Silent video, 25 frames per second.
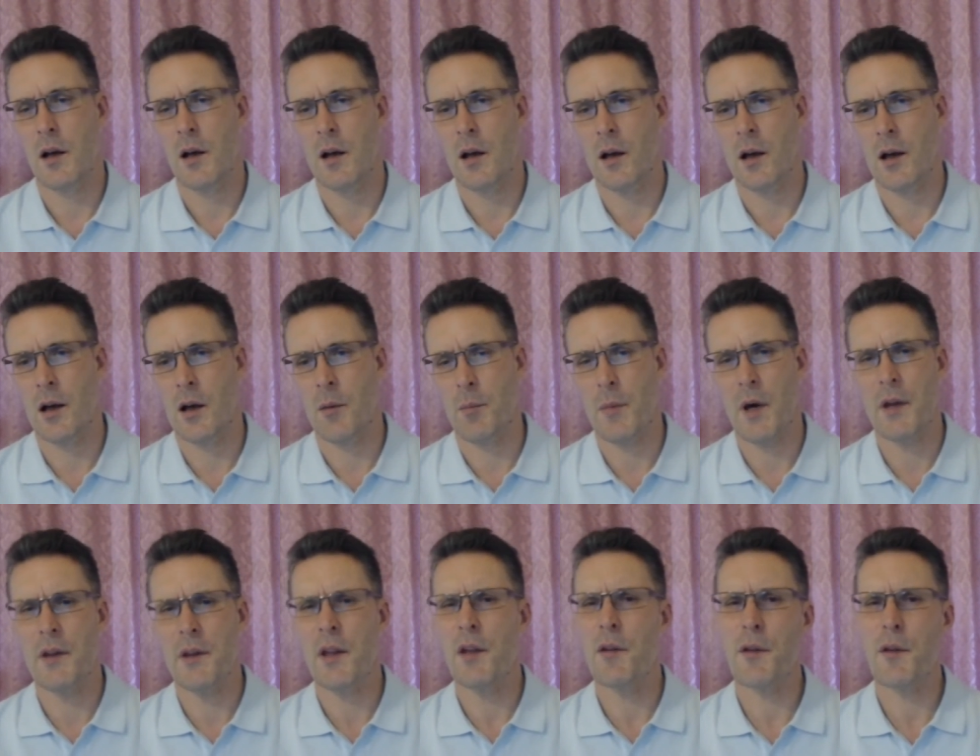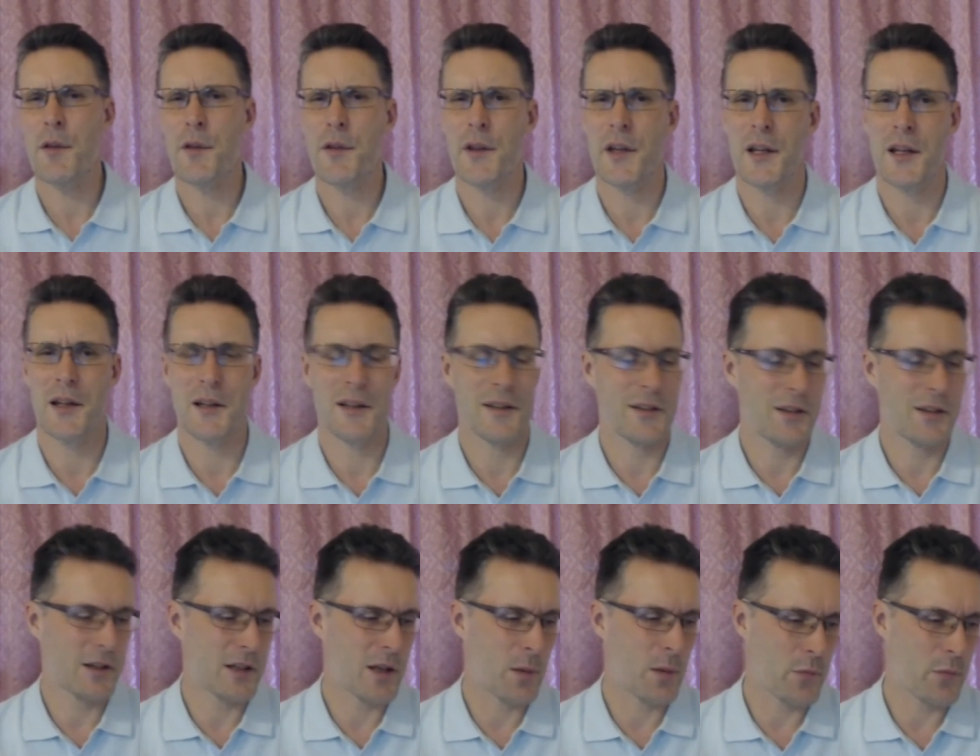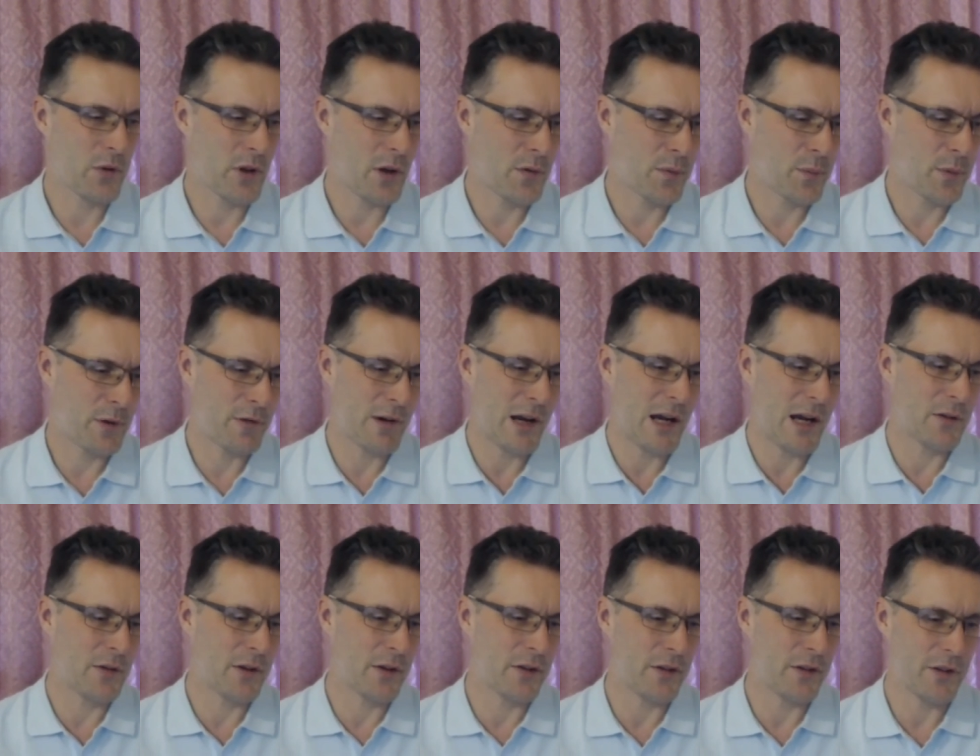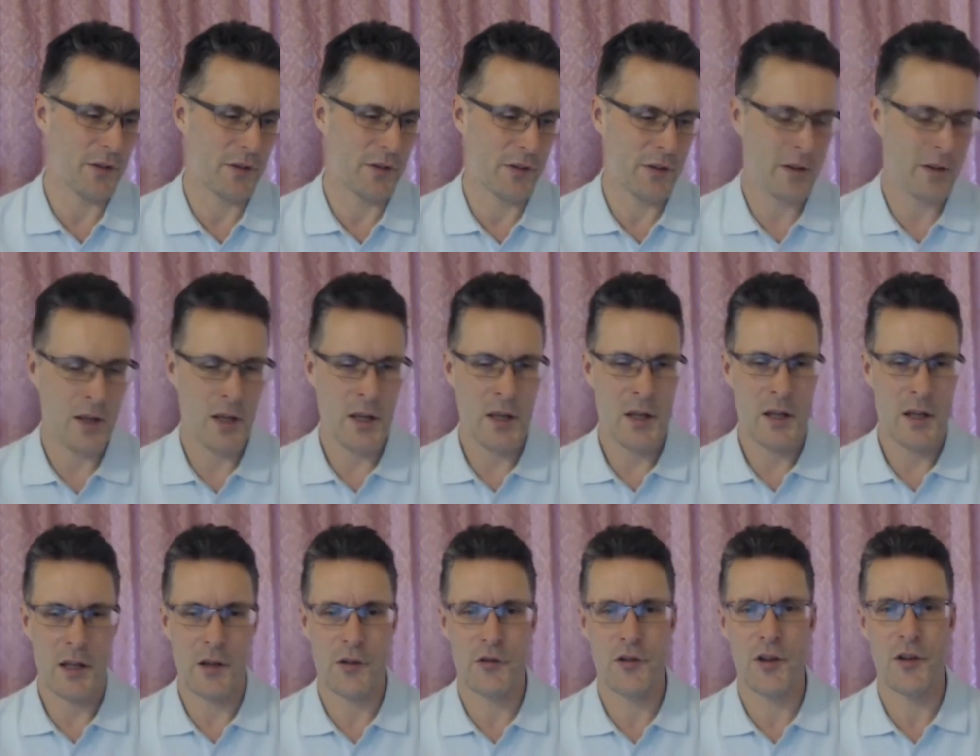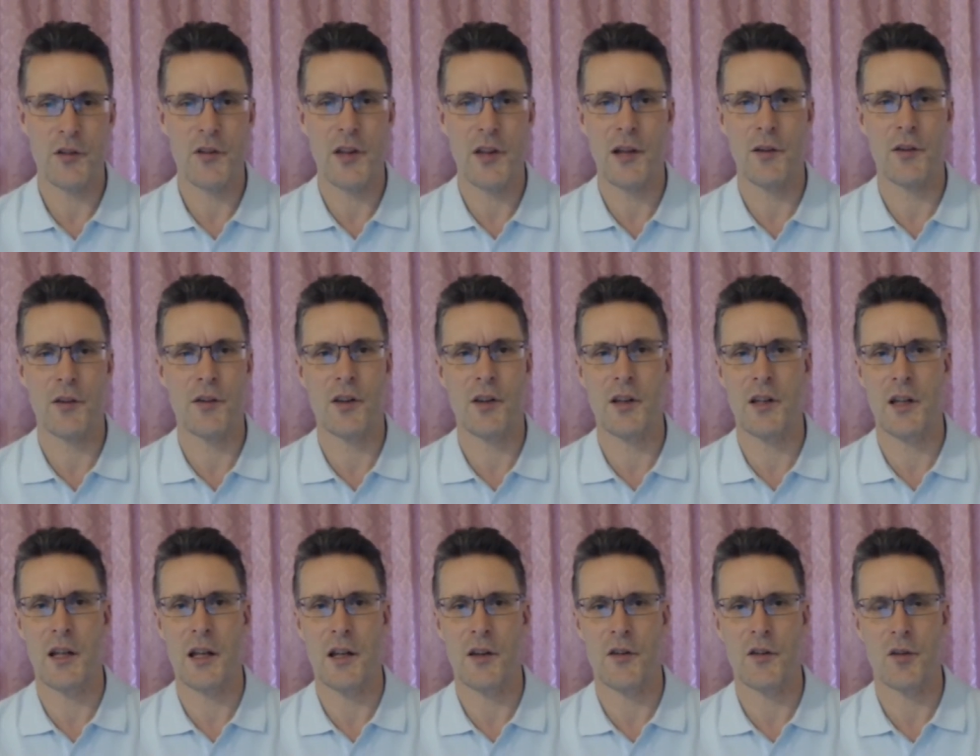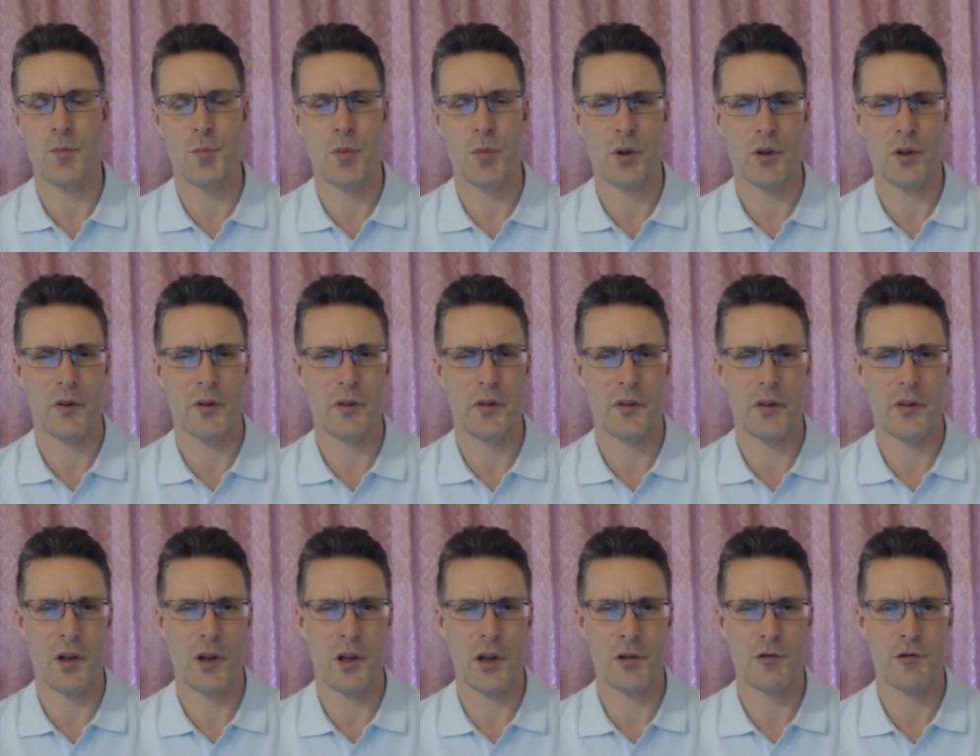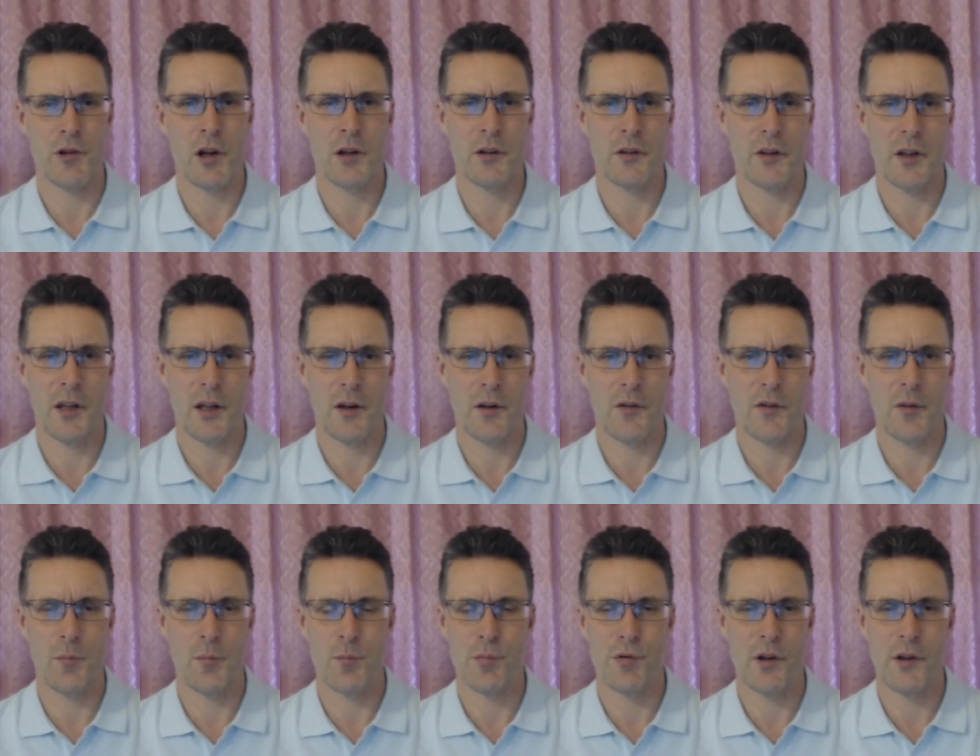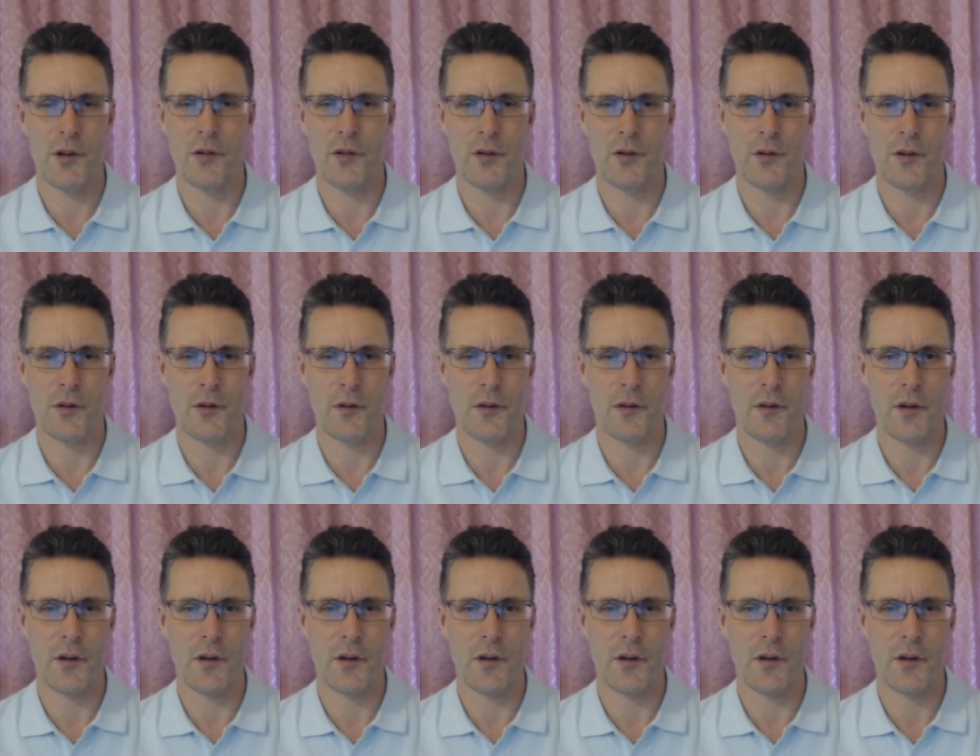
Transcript: Um, mm. The hmm. other thing that comes up for me around this is it's just how silly it is to put uh, drug dealers in prisons.